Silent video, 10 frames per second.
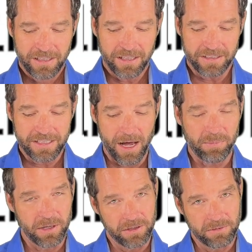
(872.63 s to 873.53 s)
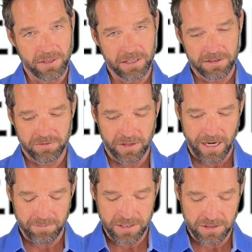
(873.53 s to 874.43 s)
on the top part of their penis for
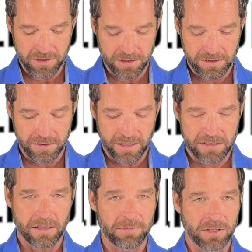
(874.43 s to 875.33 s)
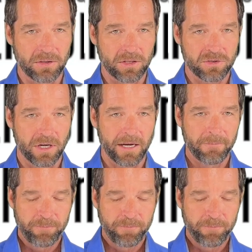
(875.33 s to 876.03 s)
that position. So that's something you can try.